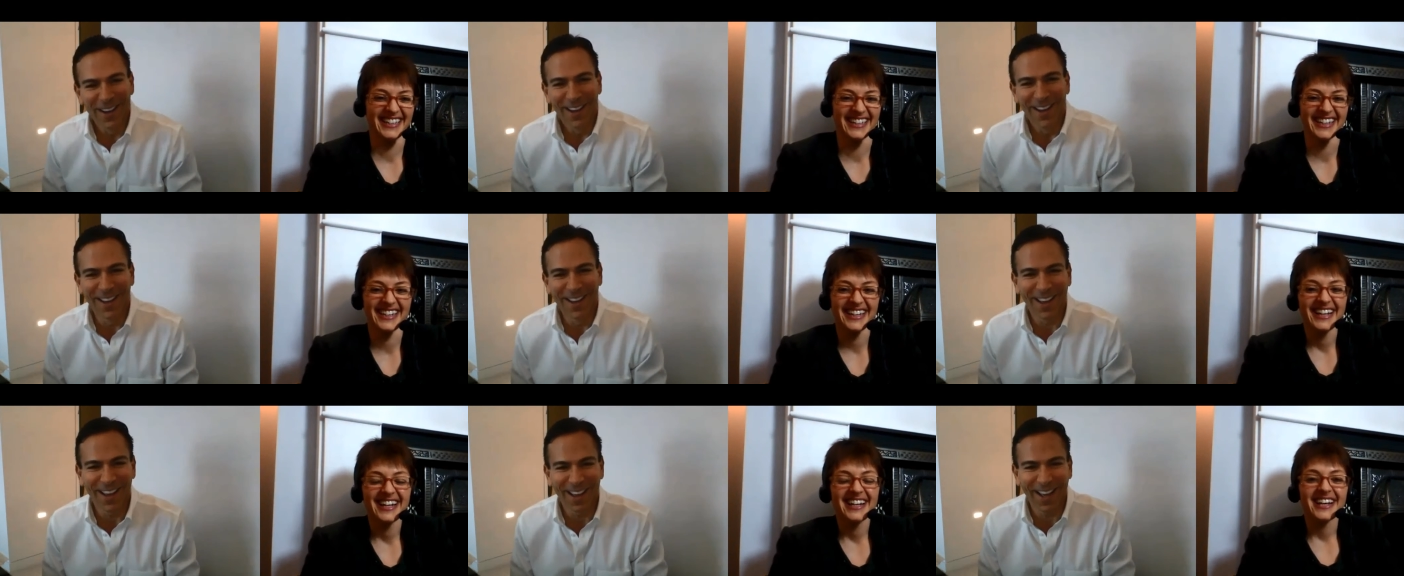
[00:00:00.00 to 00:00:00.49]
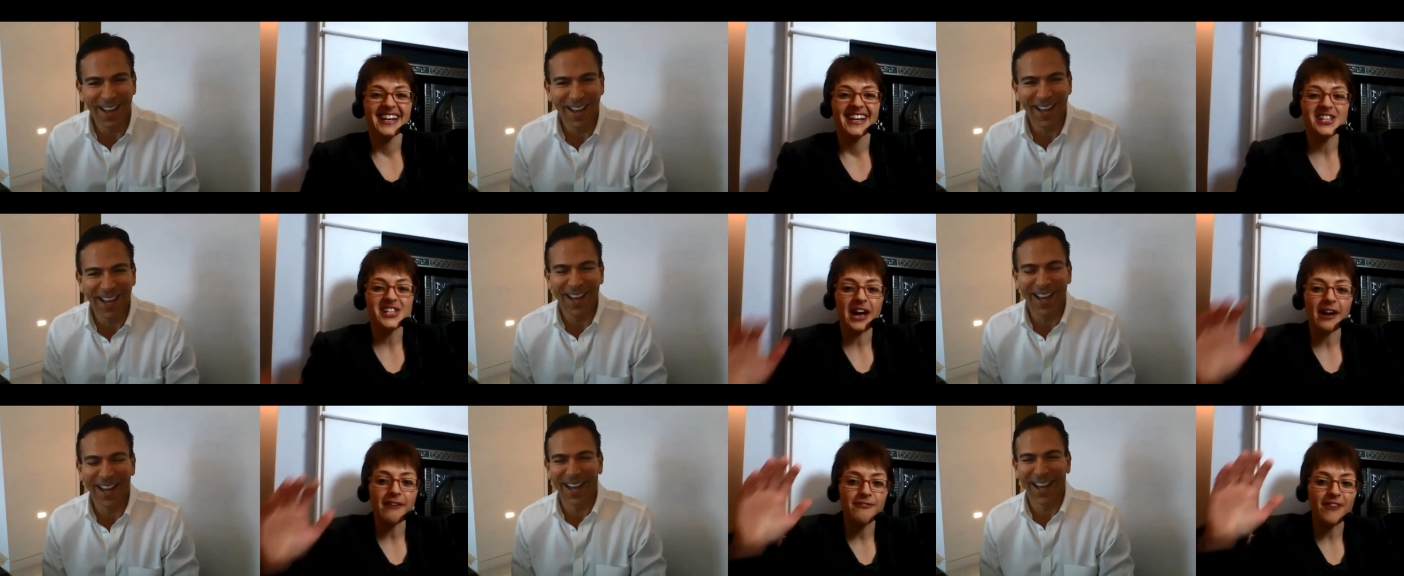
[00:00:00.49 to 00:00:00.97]

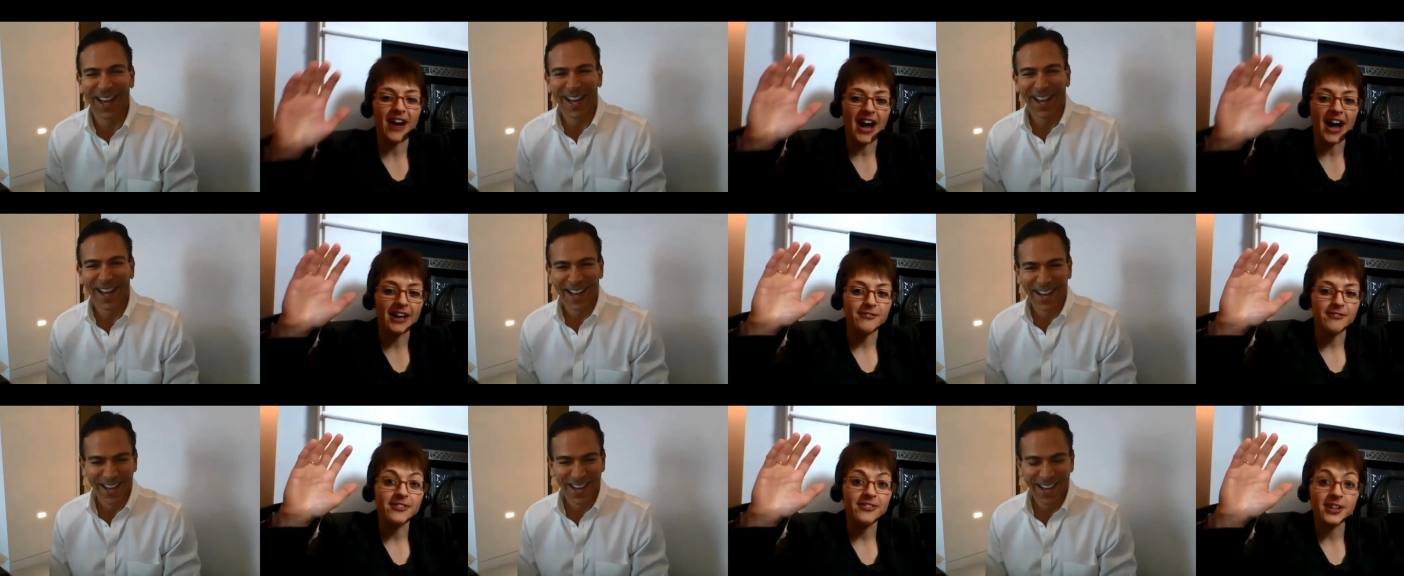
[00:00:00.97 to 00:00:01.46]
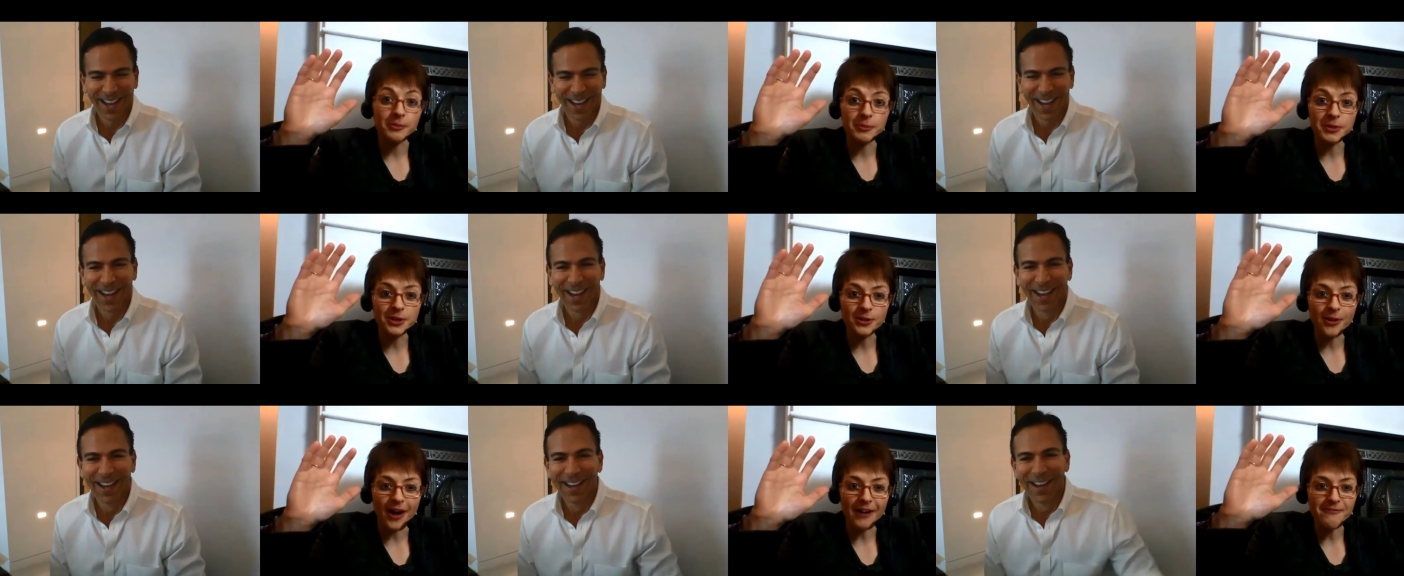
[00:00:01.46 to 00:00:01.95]
Speaker 1: Let's high five. Can
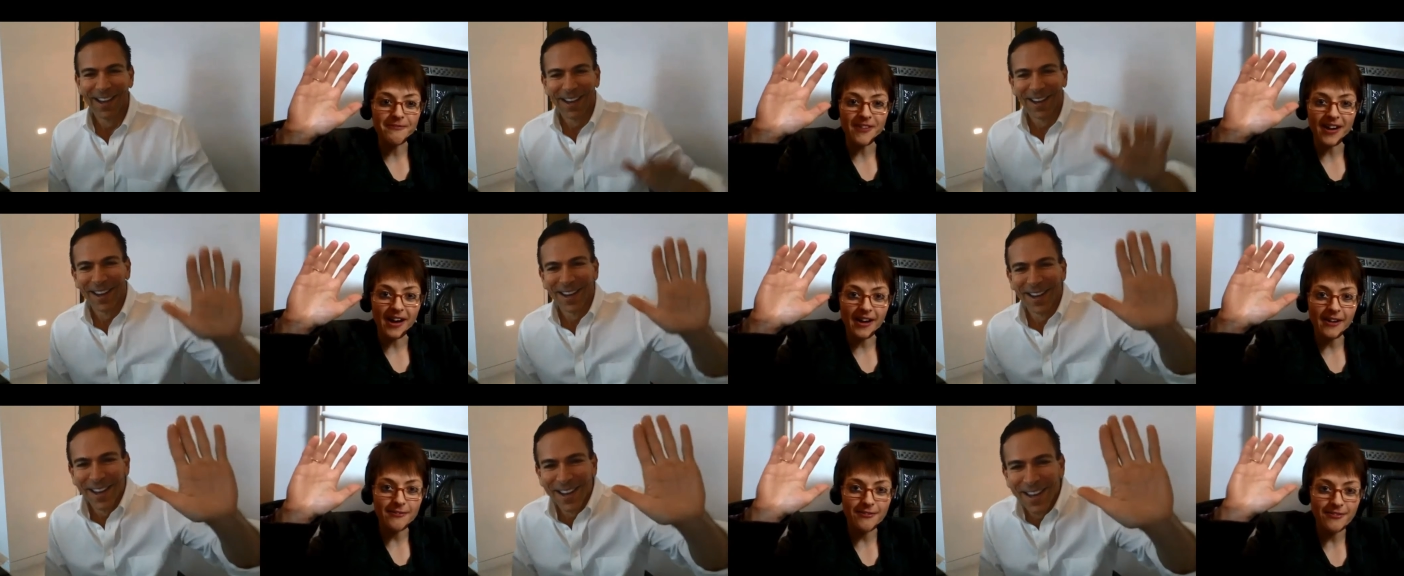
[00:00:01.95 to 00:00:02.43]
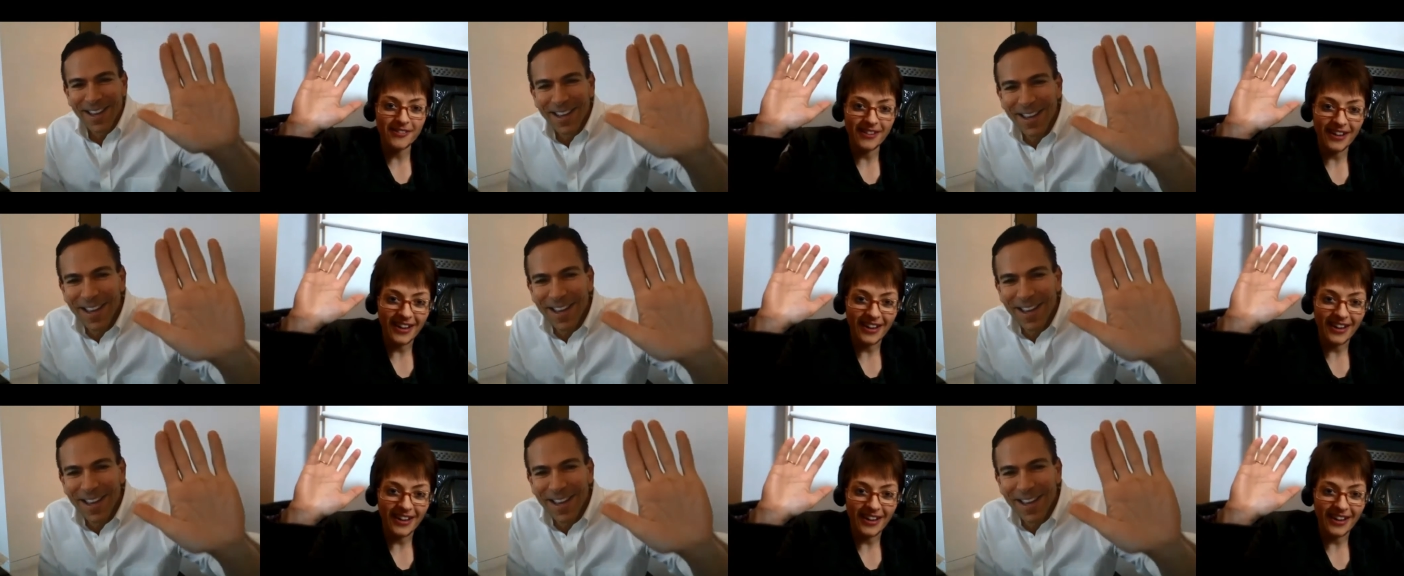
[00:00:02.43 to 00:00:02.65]
we do high five?